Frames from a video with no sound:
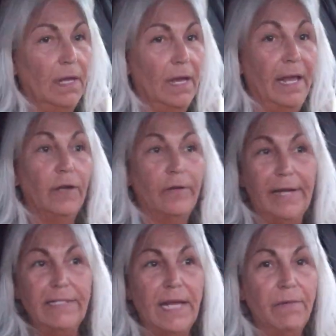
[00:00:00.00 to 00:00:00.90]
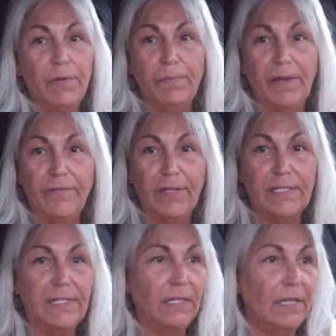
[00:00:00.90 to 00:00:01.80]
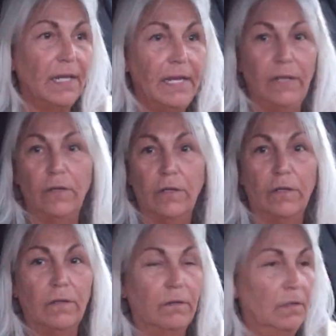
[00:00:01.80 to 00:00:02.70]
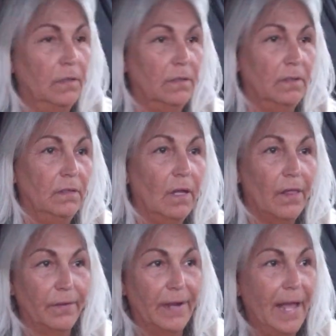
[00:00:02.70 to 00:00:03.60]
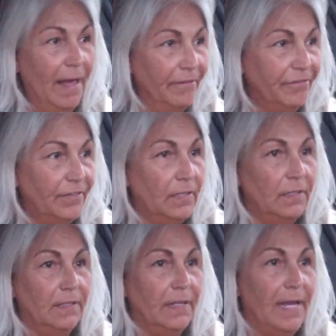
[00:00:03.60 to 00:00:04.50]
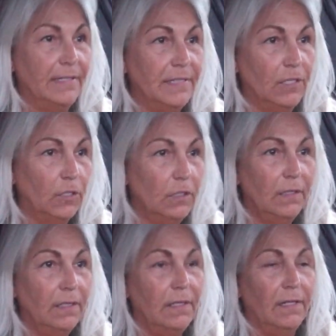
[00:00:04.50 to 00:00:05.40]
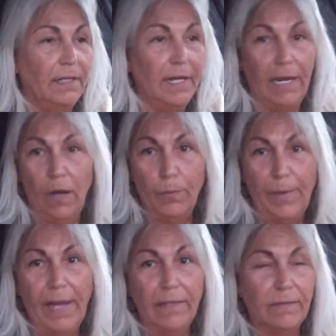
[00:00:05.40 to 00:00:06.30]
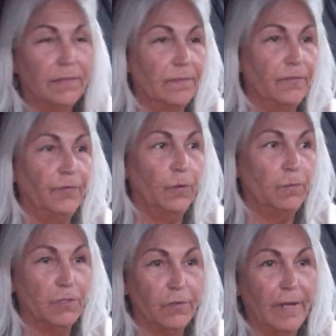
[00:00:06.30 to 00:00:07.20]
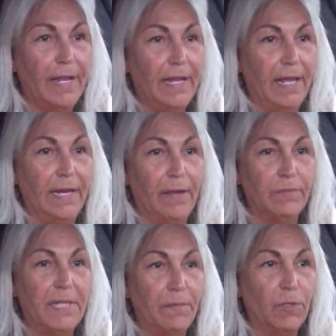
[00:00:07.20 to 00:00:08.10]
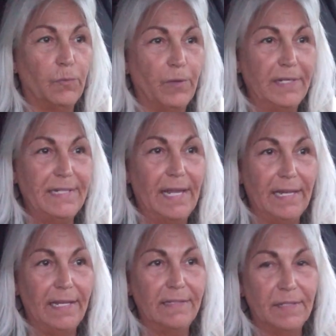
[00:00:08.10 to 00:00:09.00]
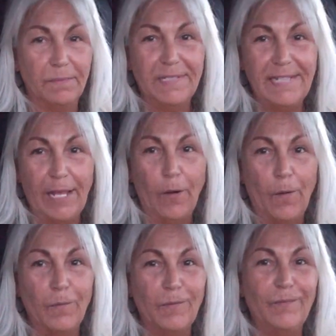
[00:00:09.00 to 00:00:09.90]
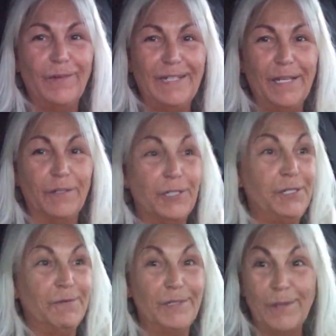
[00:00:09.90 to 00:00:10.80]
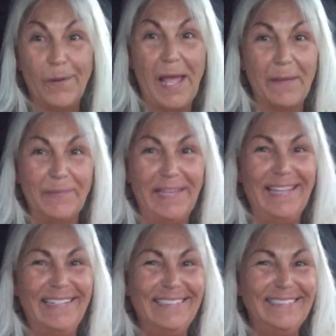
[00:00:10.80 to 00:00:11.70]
I had a great time with my friend Stella and her other half at dinner at Outback. Food was great, and I was able to bring Danny some steak home for dinner. She was so happy.